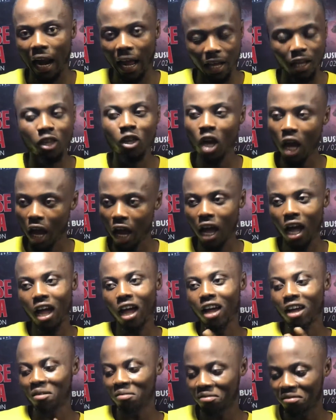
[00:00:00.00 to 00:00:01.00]
Like,
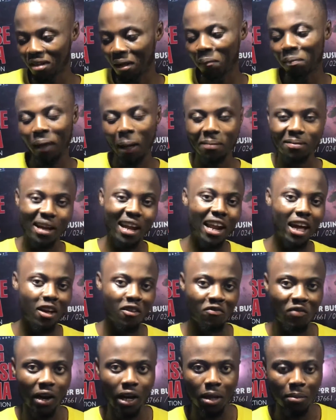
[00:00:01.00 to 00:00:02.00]
yeah, sometimes I know
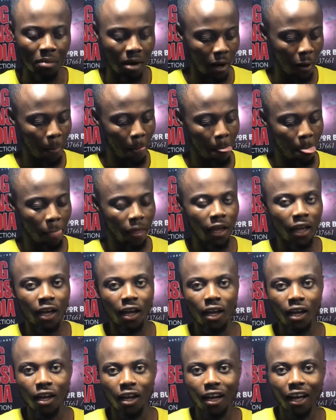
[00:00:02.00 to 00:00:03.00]
it's funny, but
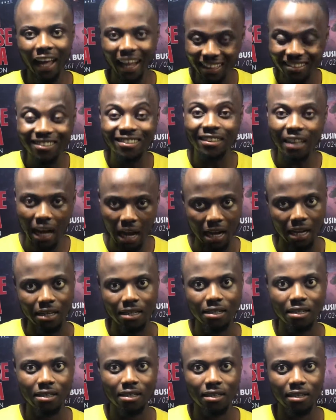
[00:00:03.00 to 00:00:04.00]
it's
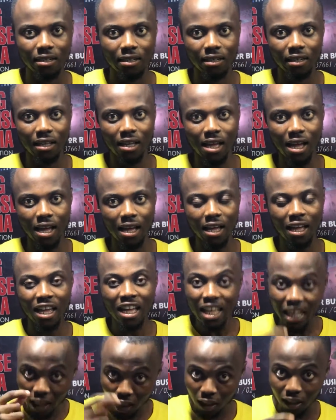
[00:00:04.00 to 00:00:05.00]
sad. Huh?
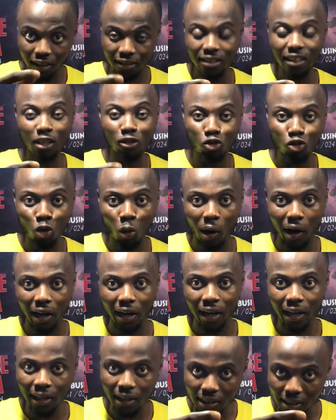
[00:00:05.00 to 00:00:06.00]
Yeah, you see, and two are
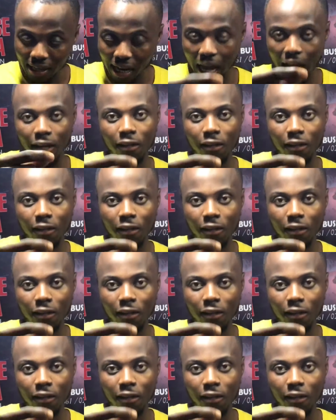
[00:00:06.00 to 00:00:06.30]
then.